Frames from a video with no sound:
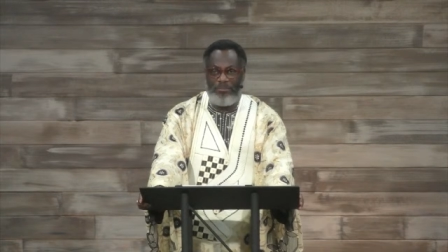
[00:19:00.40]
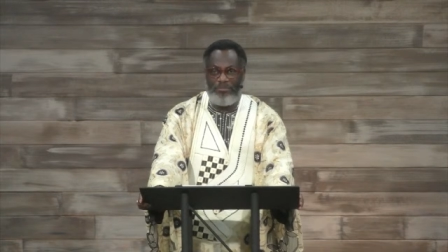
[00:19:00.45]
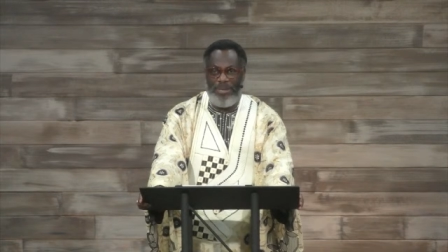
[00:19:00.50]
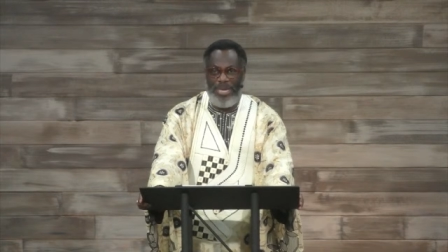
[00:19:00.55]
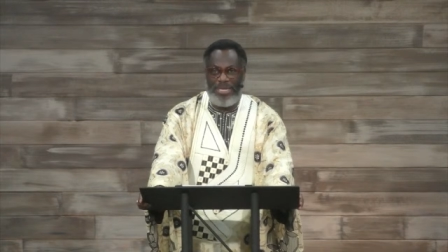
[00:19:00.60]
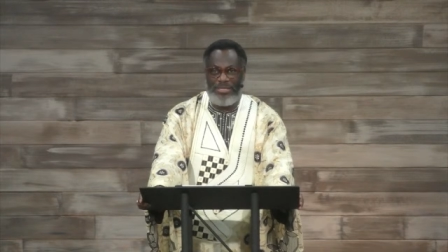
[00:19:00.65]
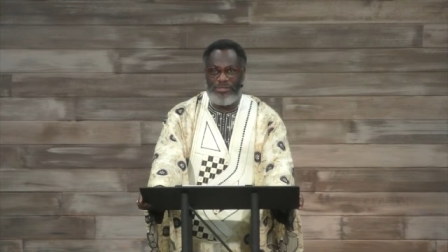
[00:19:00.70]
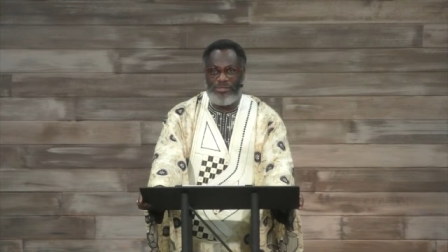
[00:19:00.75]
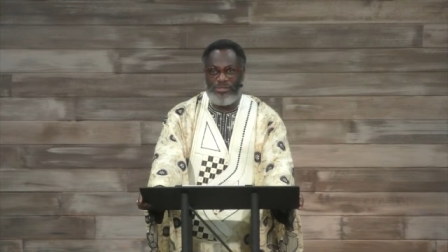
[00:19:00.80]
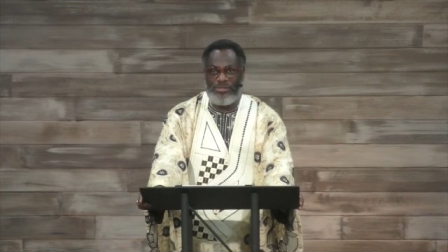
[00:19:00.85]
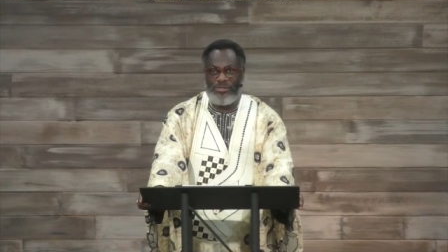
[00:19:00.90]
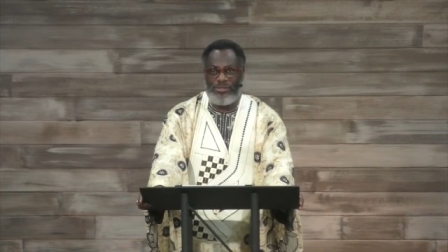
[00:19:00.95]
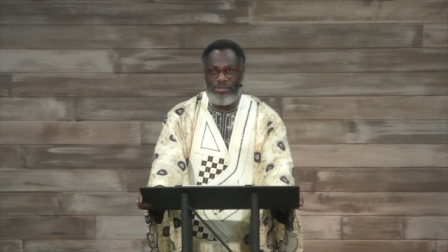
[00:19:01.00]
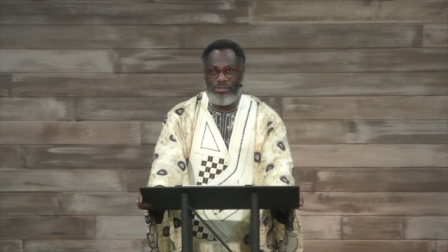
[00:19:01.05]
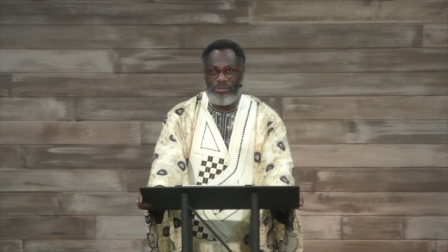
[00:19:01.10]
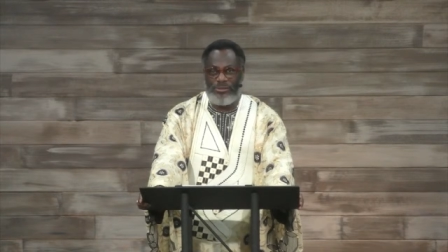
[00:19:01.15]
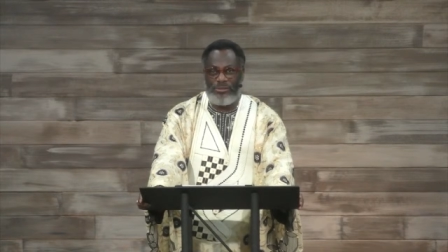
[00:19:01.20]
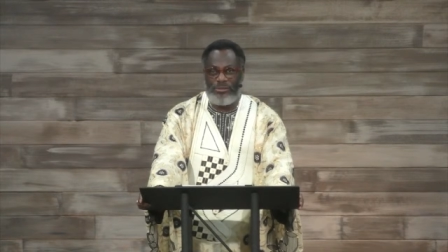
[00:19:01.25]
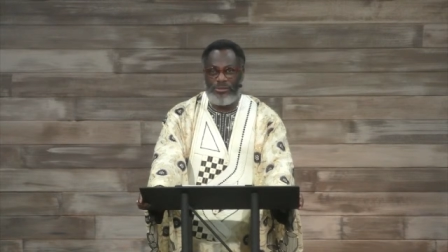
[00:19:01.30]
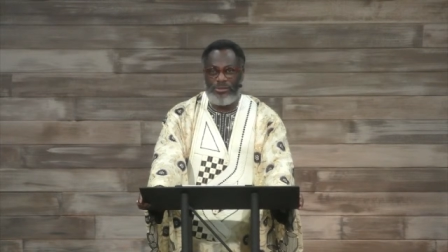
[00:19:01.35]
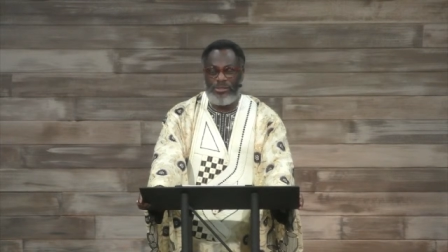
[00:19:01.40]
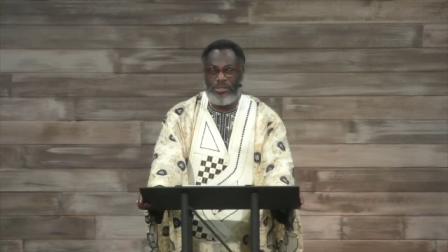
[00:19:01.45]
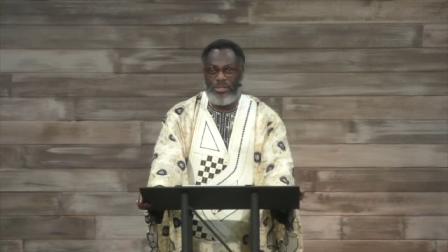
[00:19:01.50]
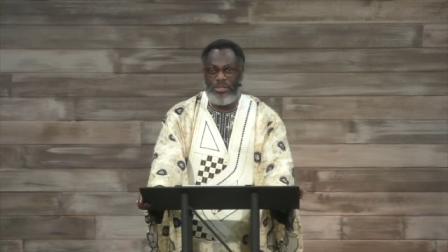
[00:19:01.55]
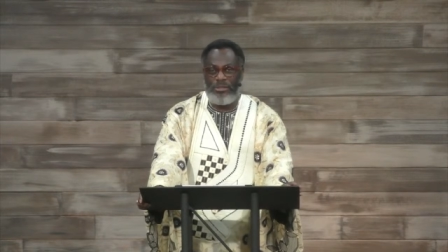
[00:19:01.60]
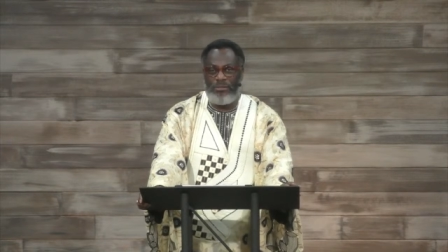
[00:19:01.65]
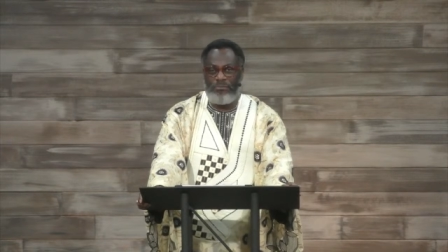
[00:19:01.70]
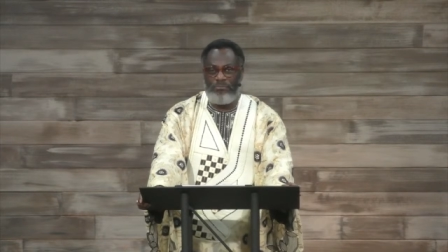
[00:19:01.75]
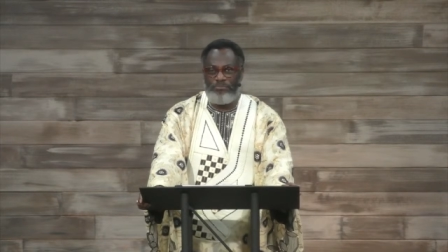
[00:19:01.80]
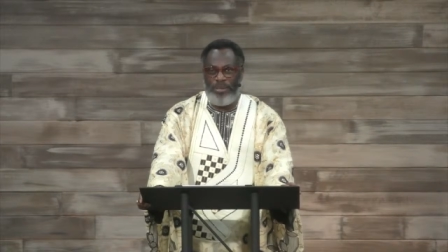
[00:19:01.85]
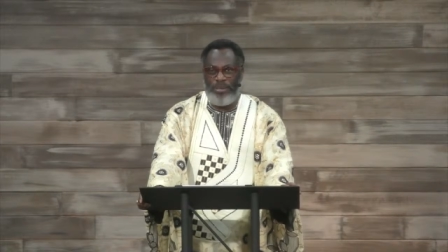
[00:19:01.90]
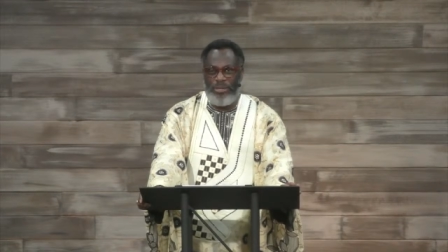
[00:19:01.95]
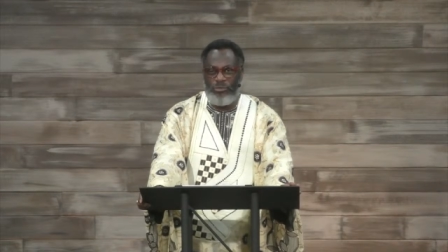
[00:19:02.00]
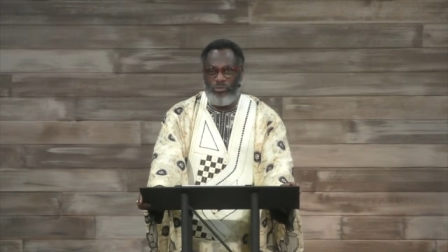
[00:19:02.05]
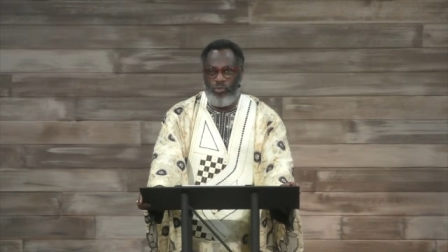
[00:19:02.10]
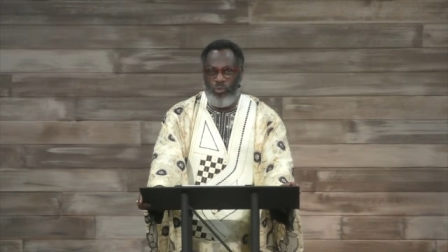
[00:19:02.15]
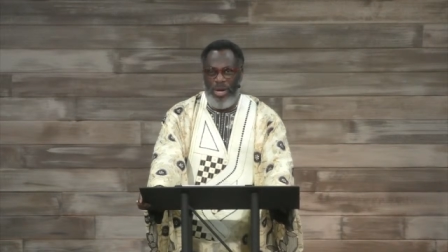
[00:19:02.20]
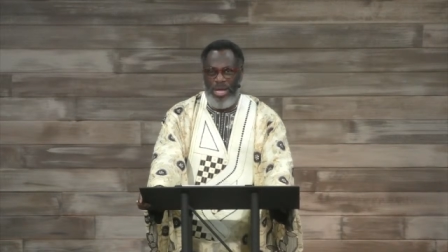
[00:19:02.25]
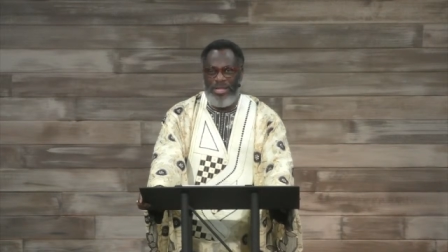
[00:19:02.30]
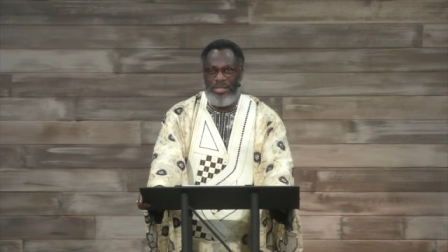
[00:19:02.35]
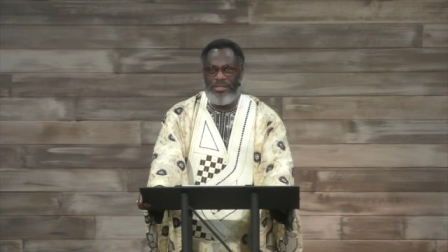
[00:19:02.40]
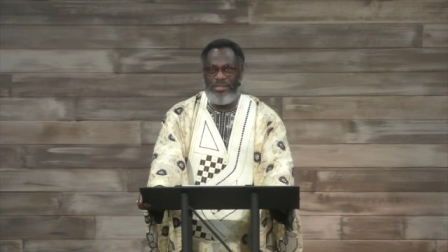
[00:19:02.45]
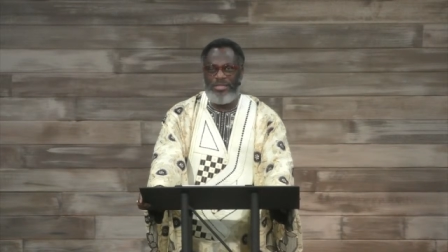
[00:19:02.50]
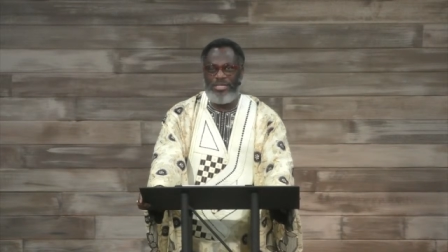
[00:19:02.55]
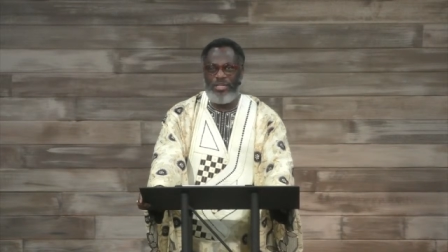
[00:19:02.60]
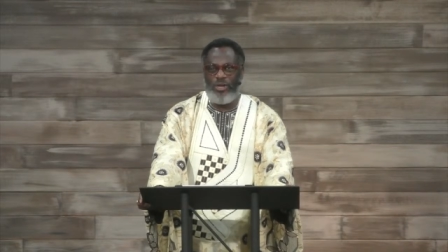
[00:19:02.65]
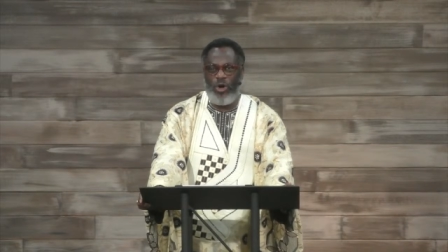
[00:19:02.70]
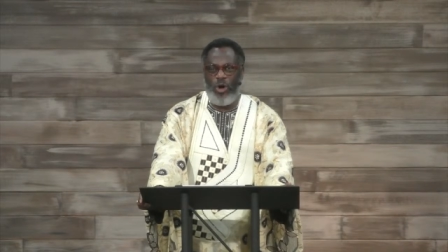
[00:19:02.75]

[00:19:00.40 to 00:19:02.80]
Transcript: best. But when the